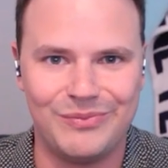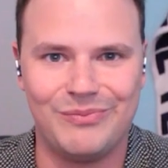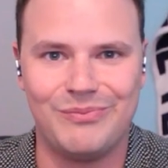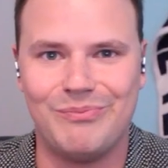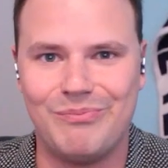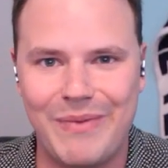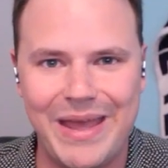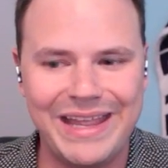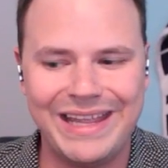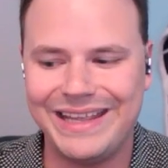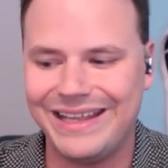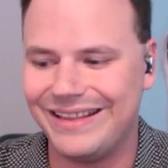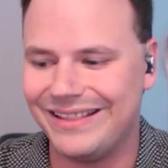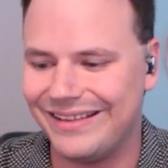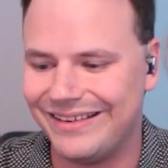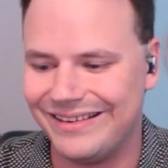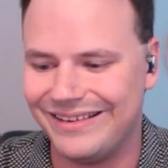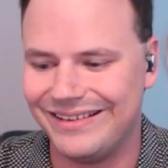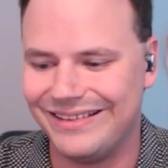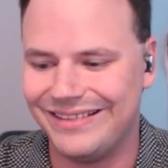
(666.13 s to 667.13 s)
making
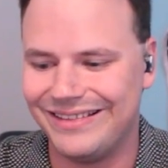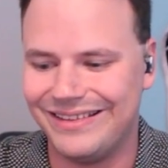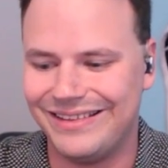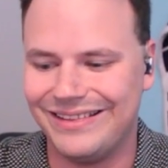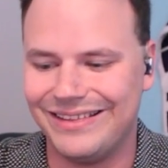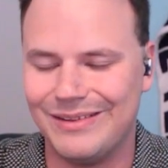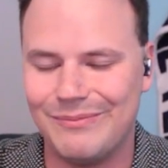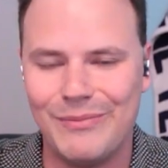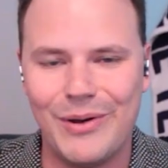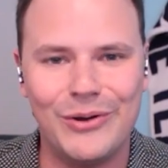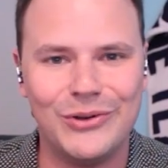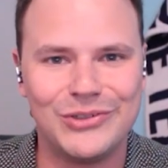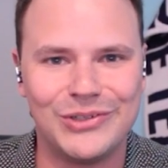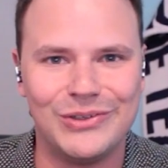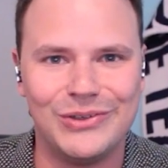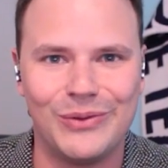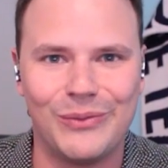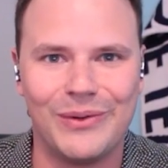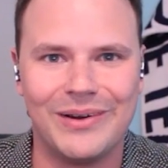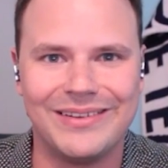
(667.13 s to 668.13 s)
the
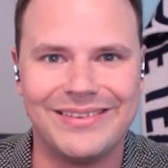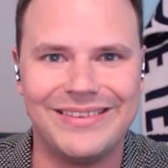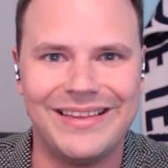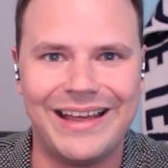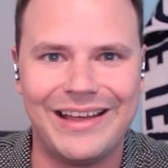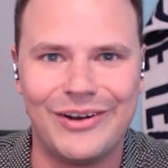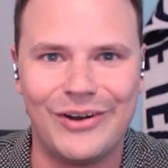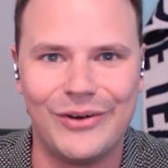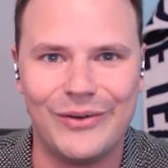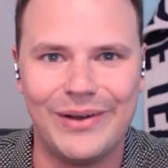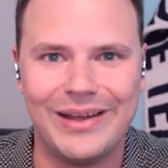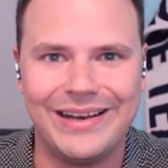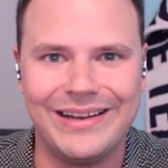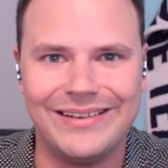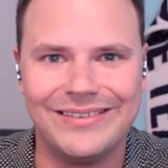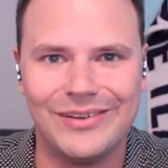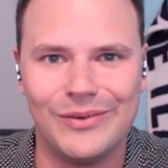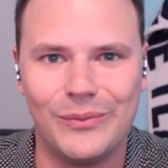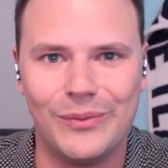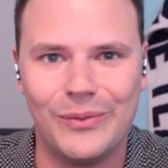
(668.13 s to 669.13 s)
motion towards that already.
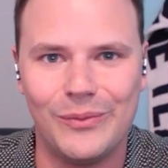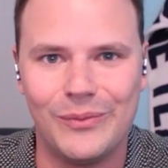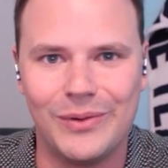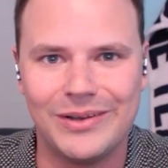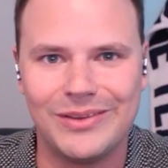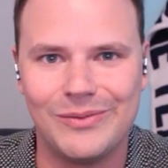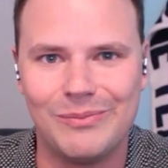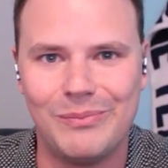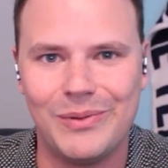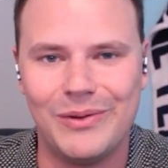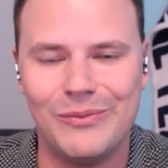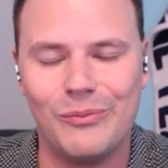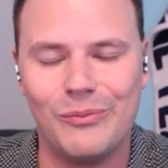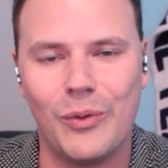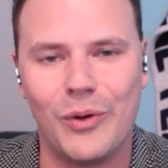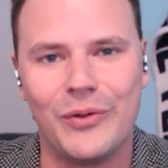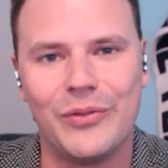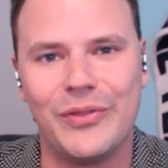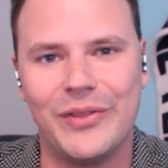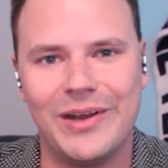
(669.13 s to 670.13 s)
So what's been
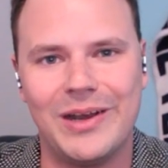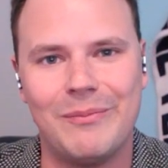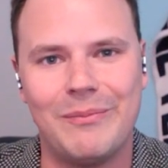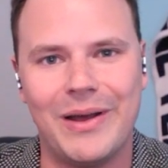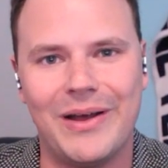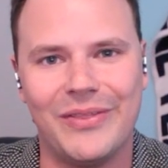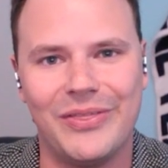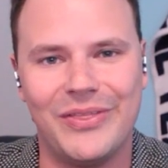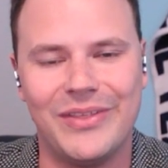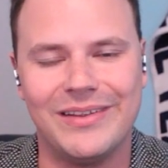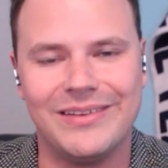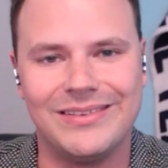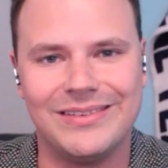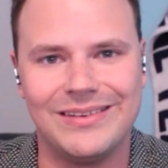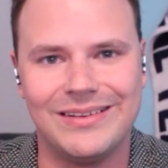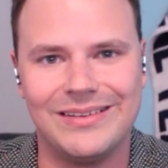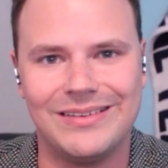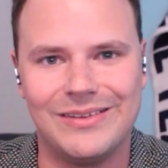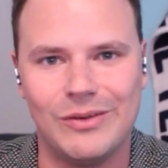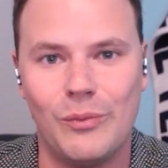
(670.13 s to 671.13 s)
worth it about this
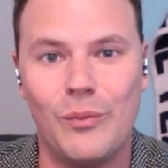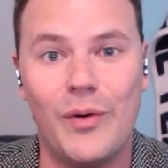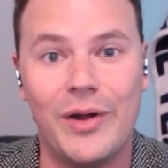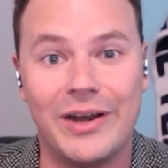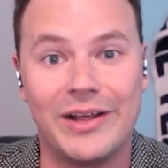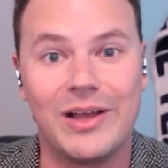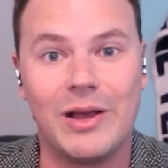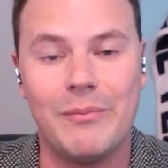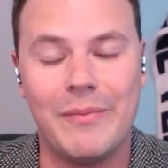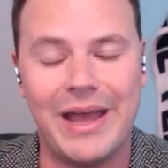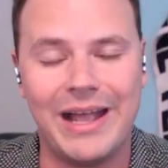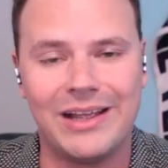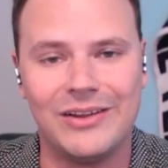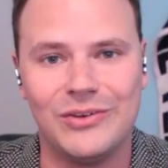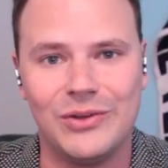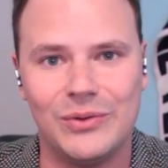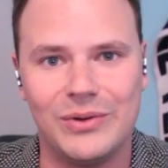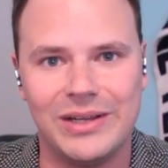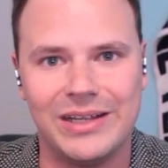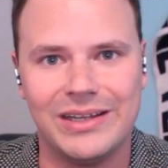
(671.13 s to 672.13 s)
to want to come back and
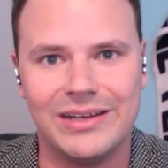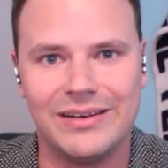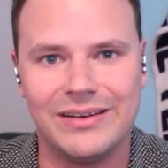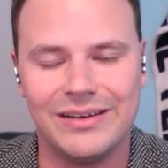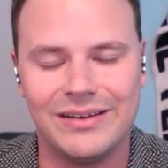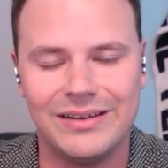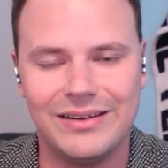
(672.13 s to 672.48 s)
do it again?